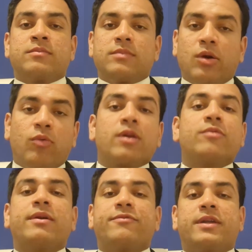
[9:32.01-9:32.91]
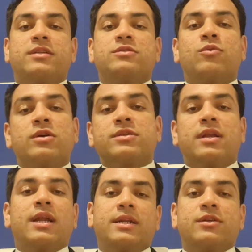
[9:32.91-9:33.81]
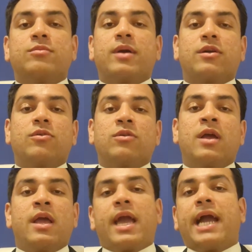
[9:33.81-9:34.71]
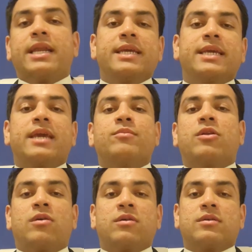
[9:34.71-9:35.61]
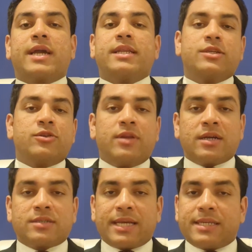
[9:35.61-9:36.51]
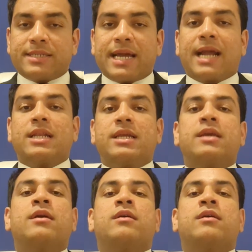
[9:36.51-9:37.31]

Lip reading: Now, one of my friends was related to my goal and he came along and he does exactly